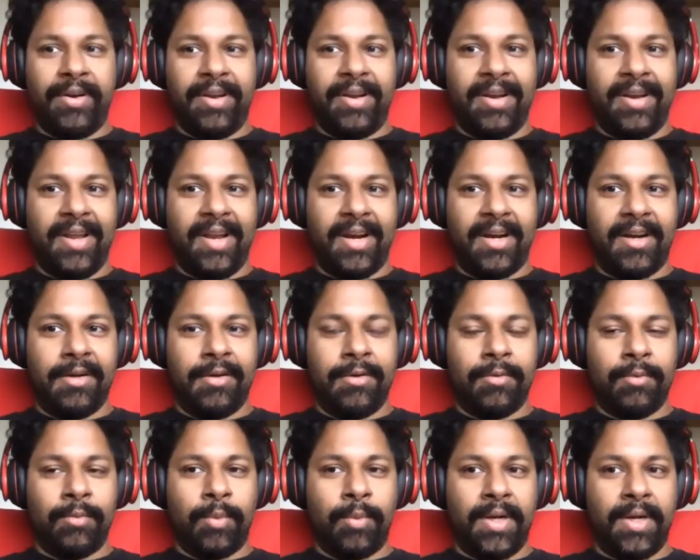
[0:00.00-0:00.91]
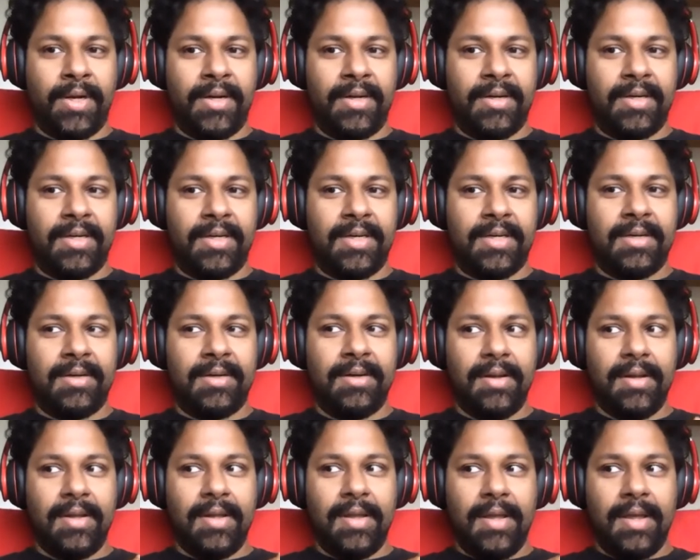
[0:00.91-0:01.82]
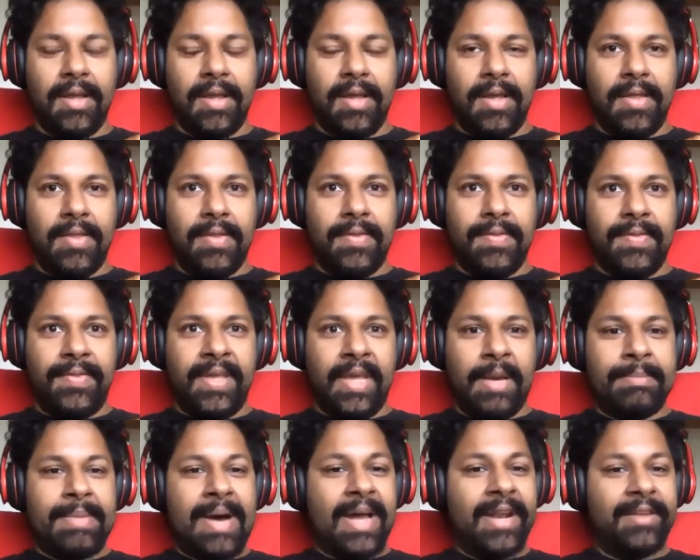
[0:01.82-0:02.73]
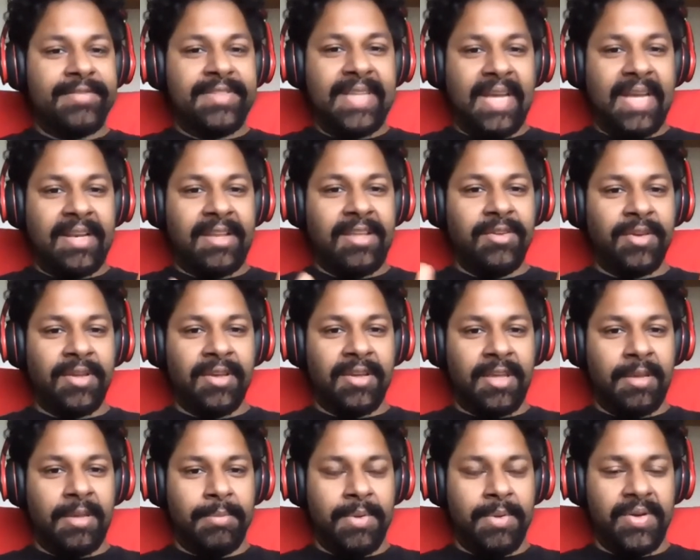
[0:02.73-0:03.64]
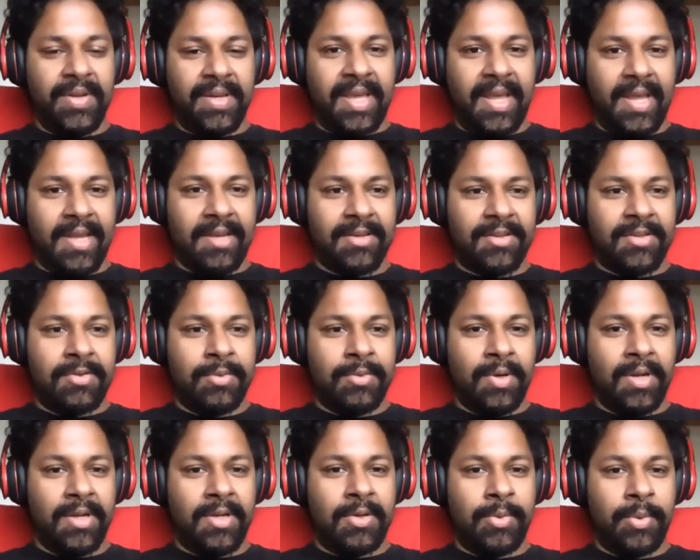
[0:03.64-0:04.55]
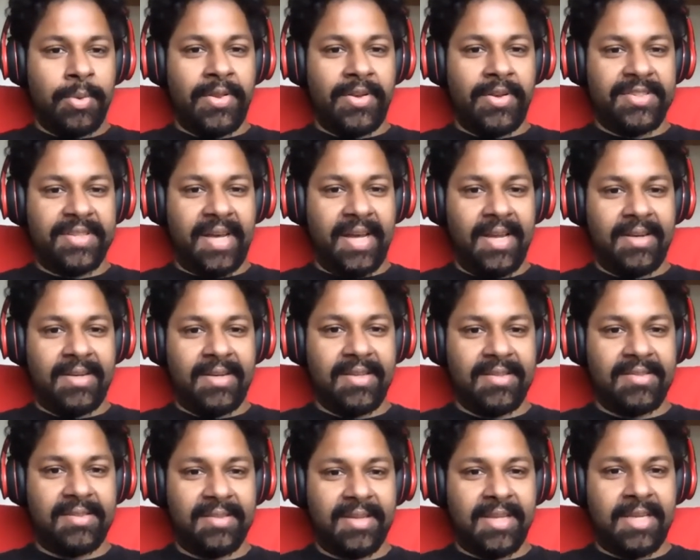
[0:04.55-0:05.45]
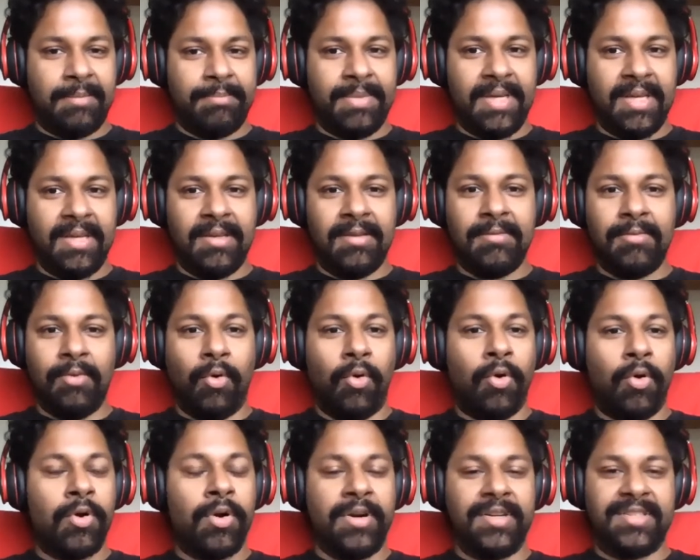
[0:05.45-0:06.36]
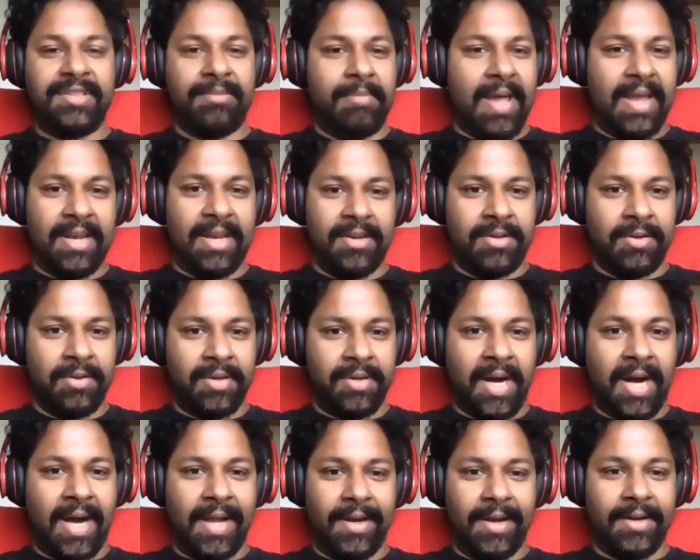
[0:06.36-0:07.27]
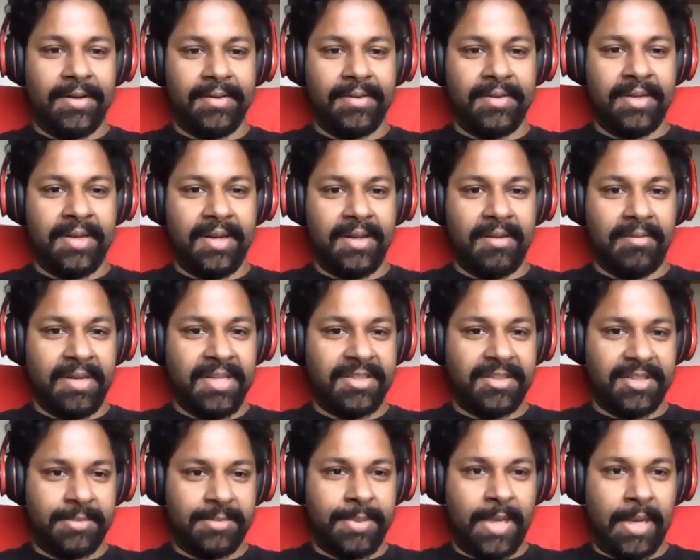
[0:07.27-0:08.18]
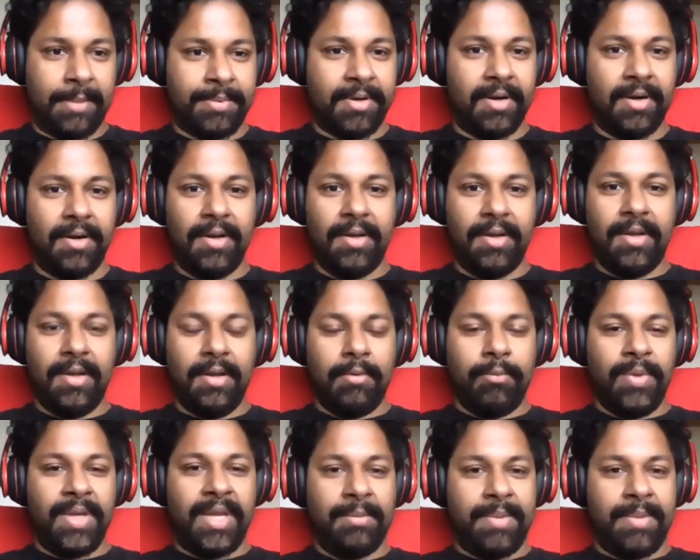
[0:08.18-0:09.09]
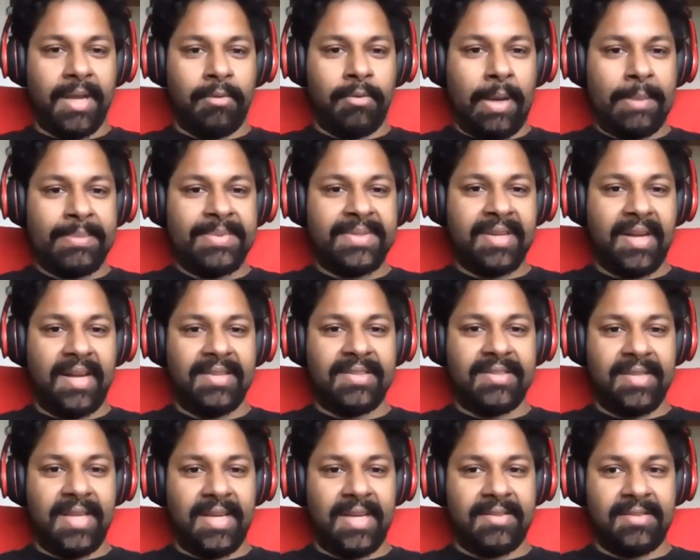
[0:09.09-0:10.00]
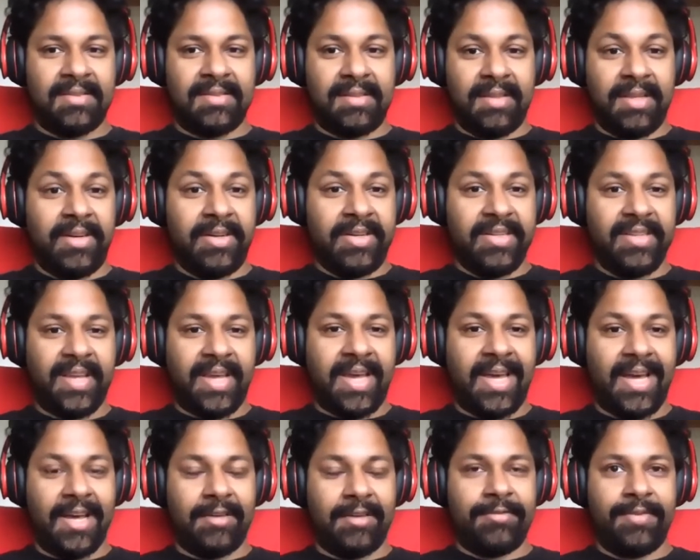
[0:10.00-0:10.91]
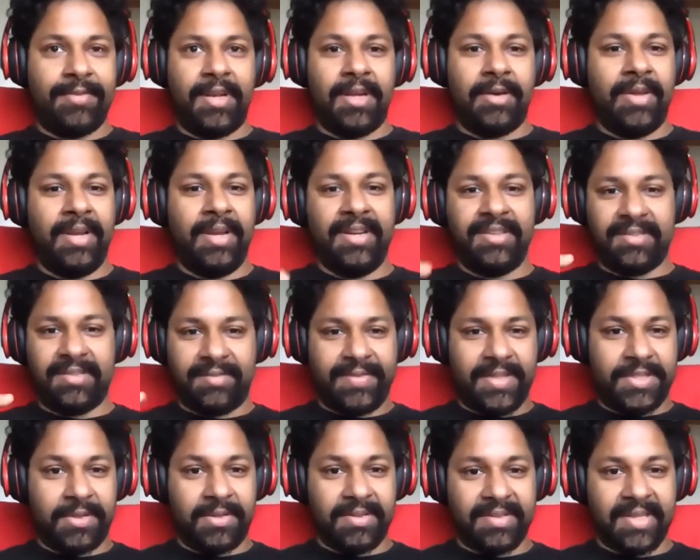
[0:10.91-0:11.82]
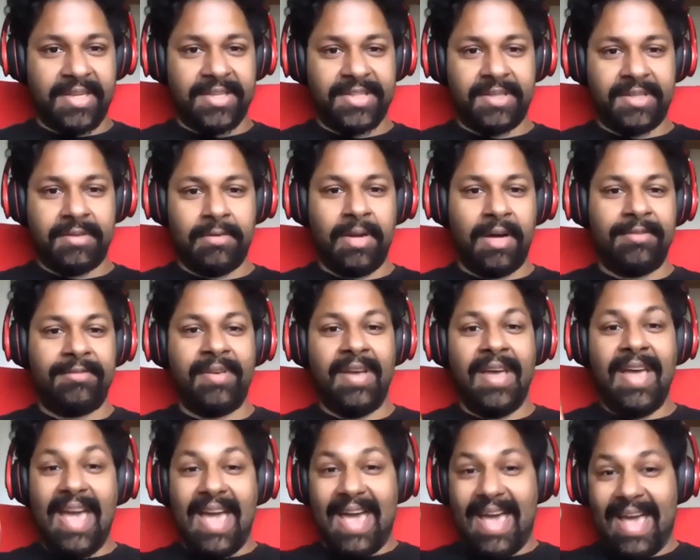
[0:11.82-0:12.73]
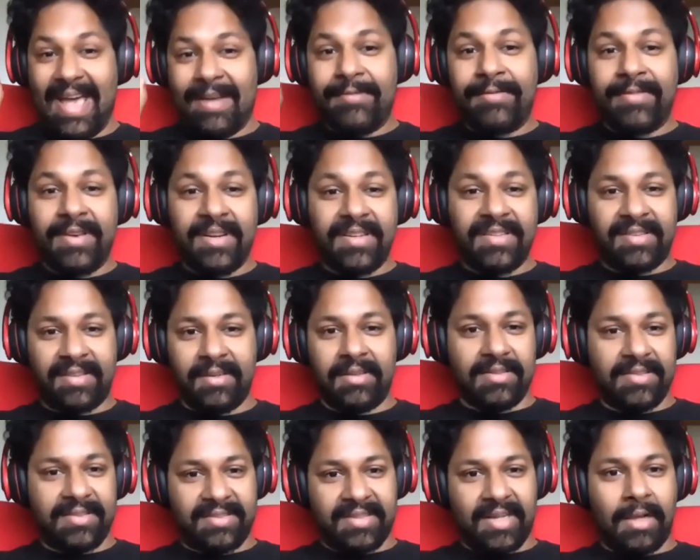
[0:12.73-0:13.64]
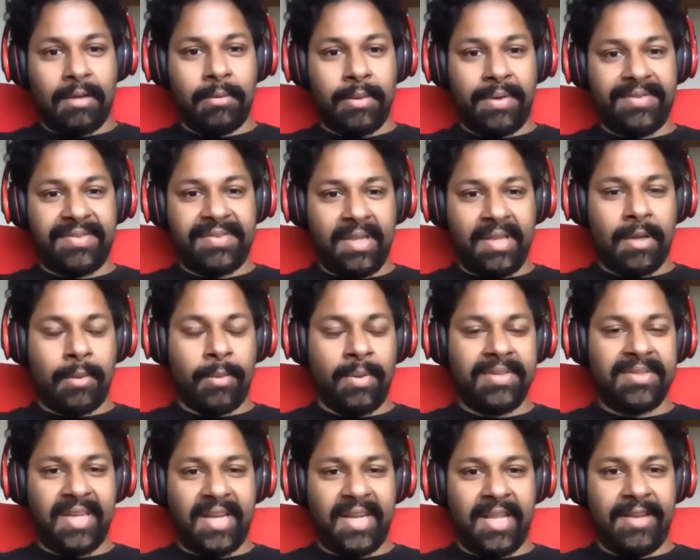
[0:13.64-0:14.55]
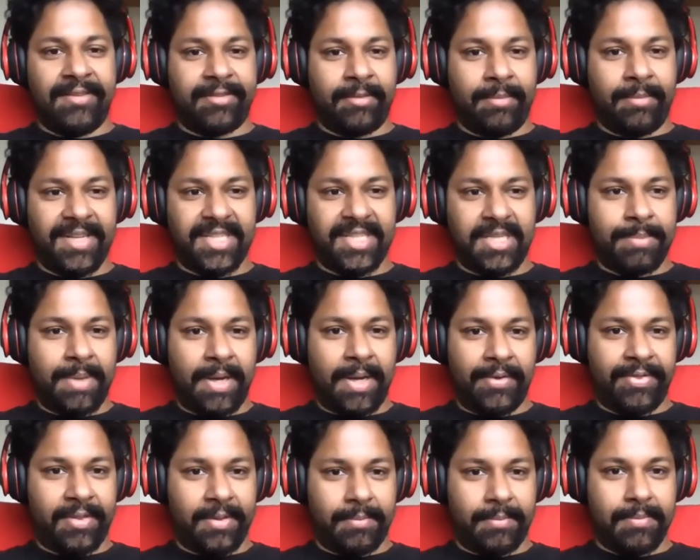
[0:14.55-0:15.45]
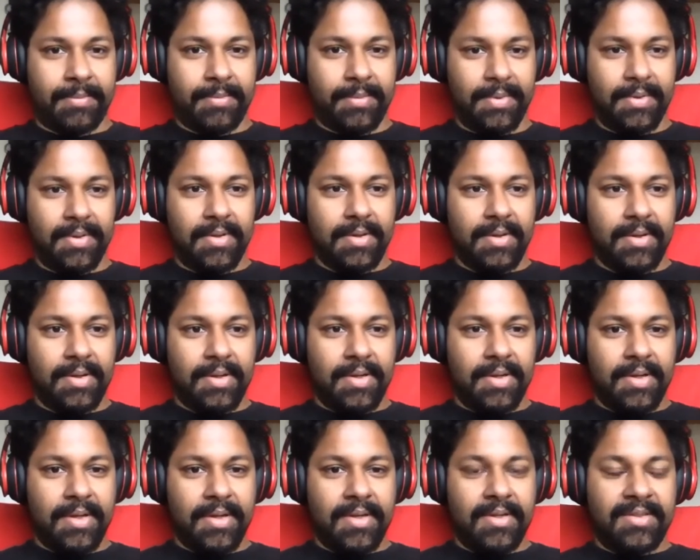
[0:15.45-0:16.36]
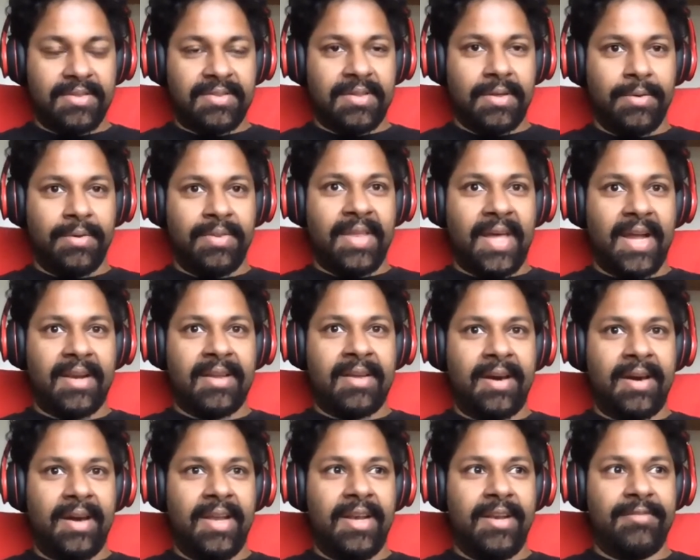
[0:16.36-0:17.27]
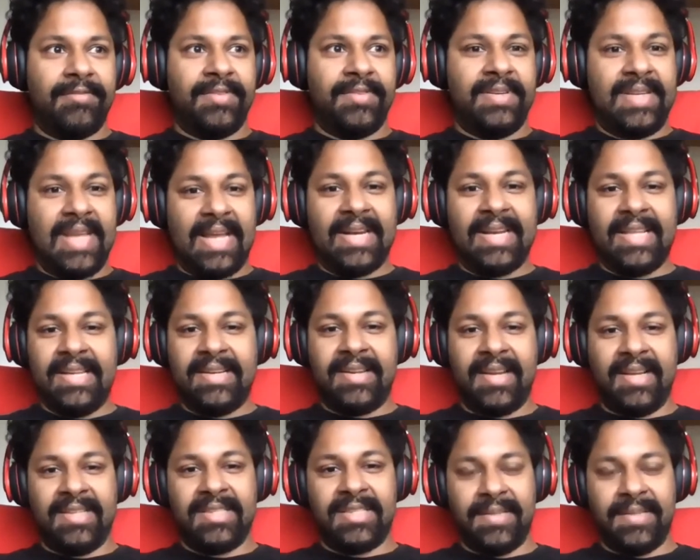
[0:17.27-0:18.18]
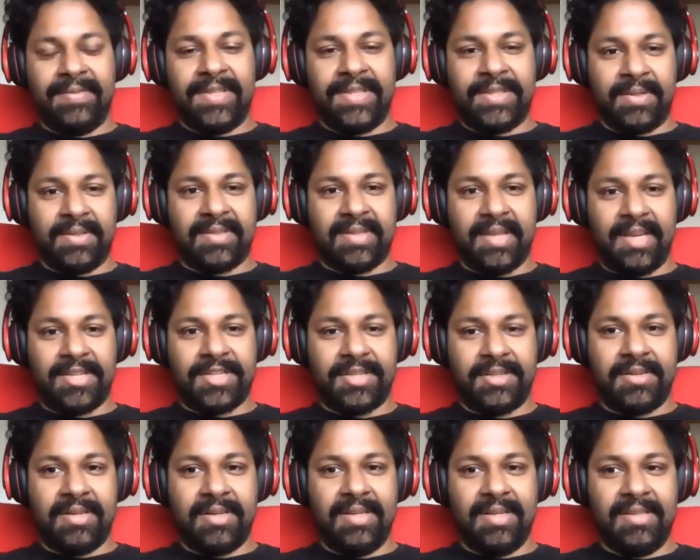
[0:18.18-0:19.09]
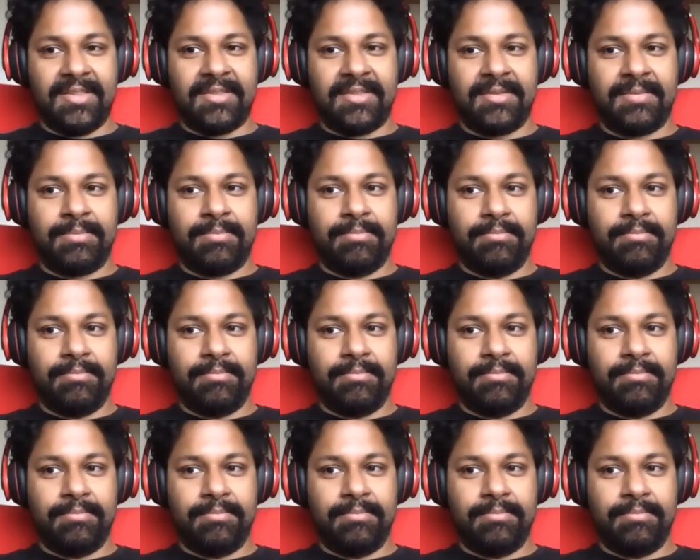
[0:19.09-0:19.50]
we're in an era where the amount of data you can communicate to another scientist can be orders of magnitude higher than a research paper. We can make websites that literally have, here's a visualization of every single cell we've sequenced and information about them. So that kind of data intensive visualization